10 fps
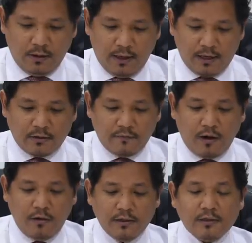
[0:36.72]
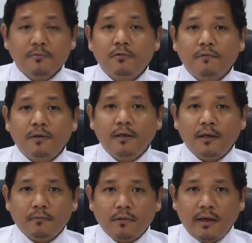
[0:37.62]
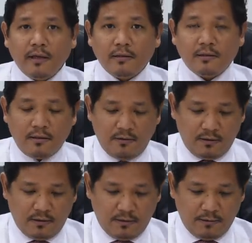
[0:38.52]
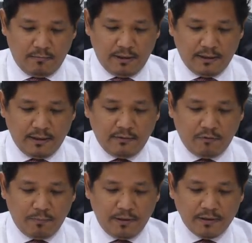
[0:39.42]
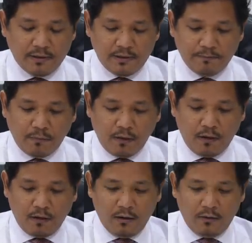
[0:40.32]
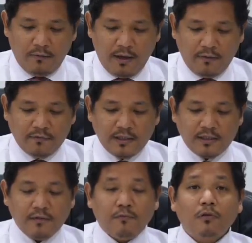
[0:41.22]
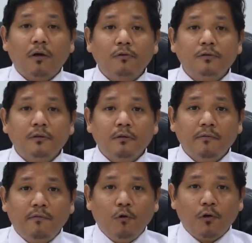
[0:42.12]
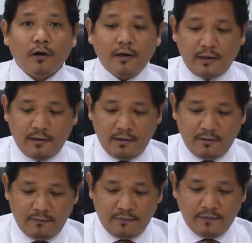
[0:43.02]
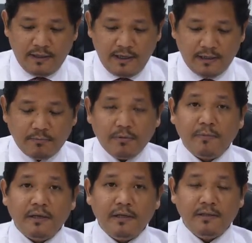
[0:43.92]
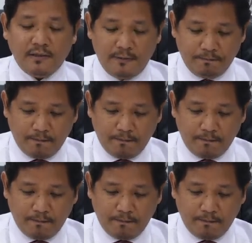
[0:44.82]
As of now, in terms of the health medical equipments, we have 64,458 PPEs,